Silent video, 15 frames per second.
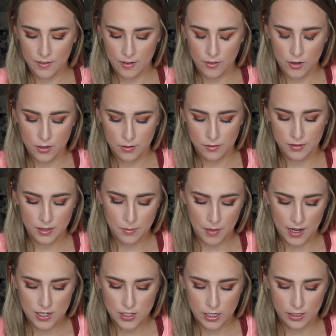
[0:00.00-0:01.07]
ever used in
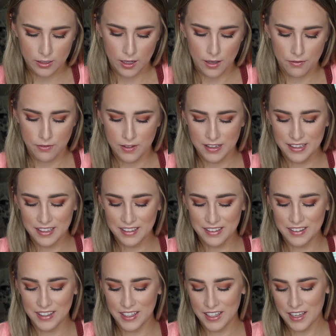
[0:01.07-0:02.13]
my entire life. This is
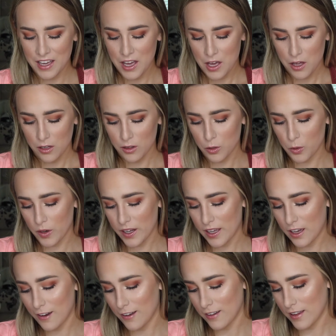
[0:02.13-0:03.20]
the
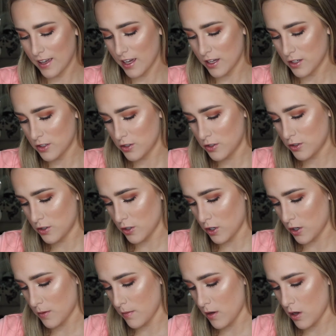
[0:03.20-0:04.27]
L'Oreal
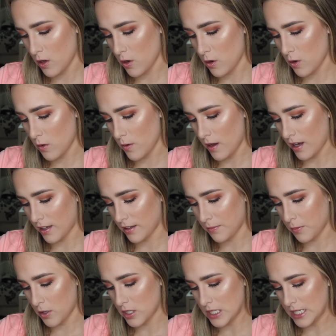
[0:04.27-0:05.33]
Dermo
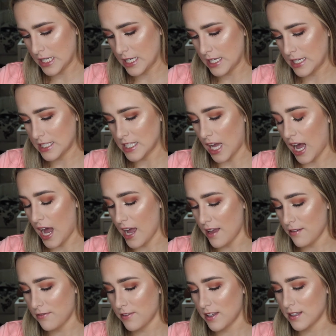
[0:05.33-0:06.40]
Expertise Eye
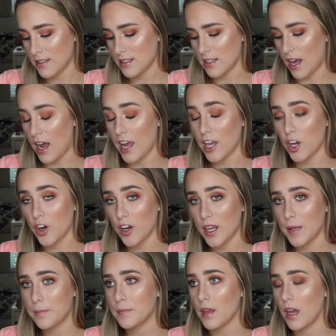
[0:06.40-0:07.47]
Offense Eye
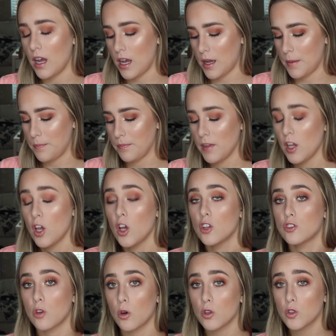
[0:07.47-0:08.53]
Cream.
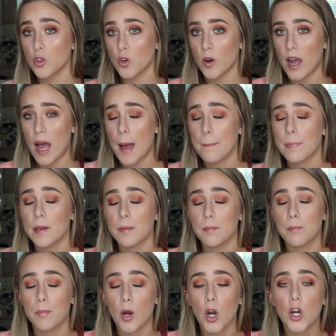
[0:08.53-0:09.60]
Total crap,
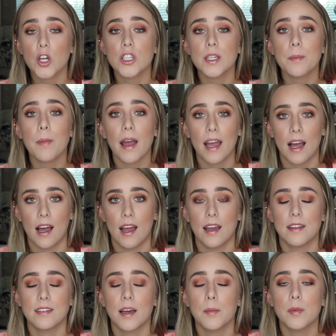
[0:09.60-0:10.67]
burned my
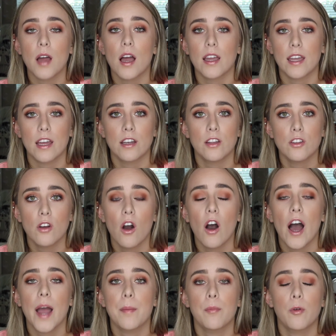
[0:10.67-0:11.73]
eyes. I'm not kidding y'all.
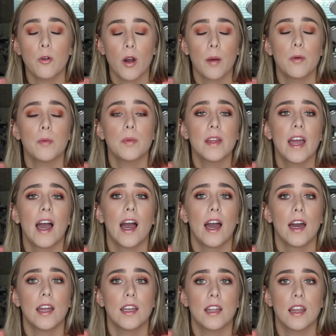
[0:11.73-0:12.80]
I probably
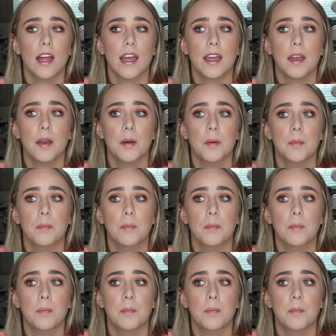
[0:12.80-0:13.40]
had like,